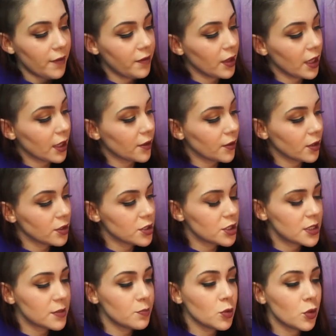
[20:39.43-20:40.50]
I feel like they're
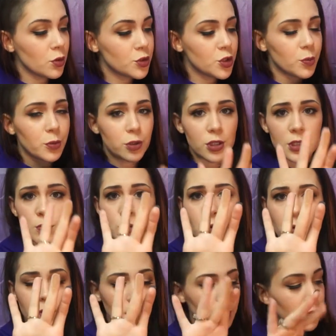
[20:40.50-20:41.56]
smooth, super
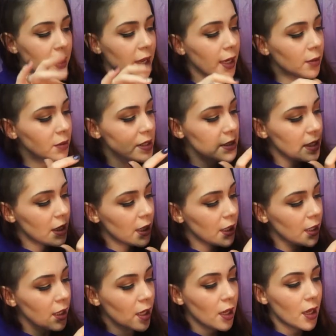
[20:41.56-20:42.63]
smooth and
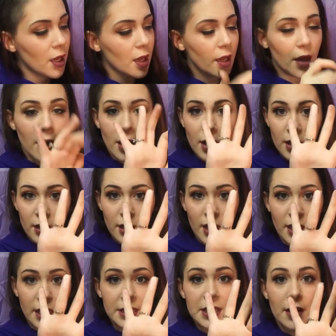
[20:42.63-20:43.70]
pigmented,
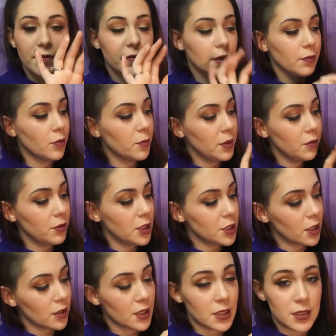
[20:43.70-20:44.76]
and I definitely will be
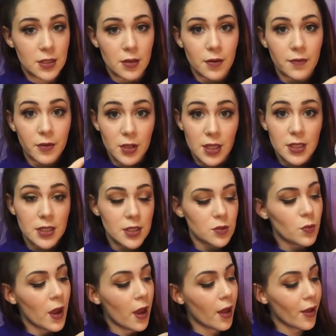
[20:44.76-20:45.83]
reaching for
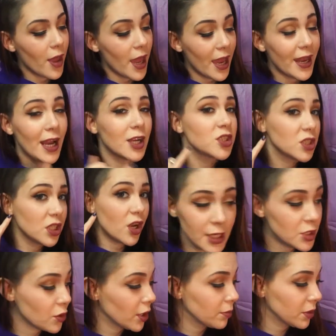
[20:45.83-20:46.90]
this as well. It actually
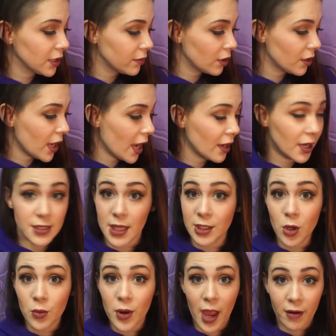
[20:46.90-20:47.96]
contouring, believe it or not,
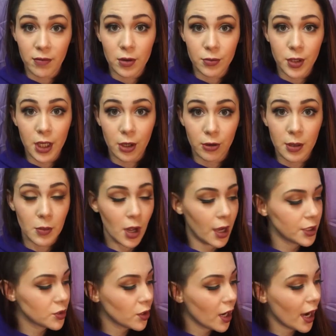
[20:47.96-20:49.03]
because I don't ever really
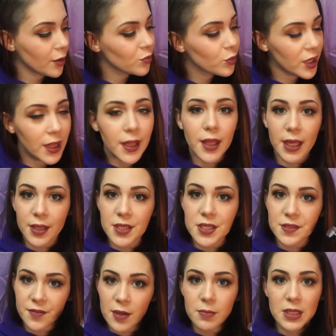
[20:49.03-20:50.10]
cream contour. I really
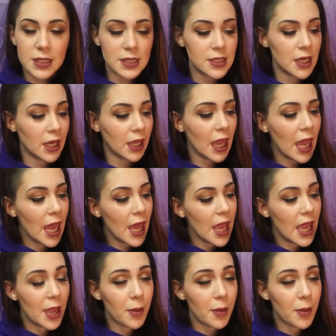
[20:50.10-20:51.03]
like this Fit Me Stick.